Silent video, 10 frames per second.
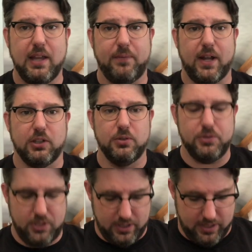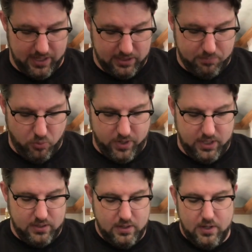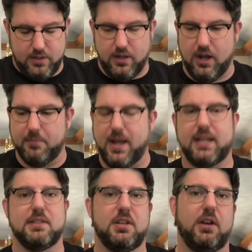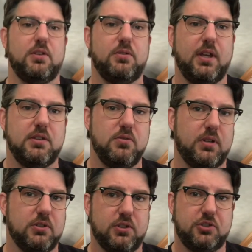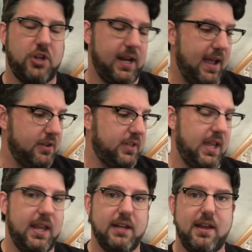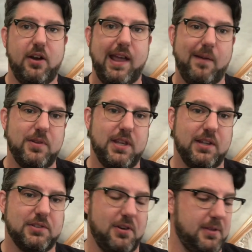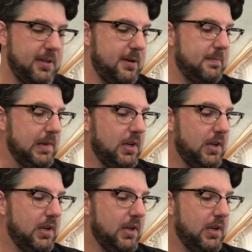If I lose you at any point, I can tell you that you can just check out the handout. Everything is on there.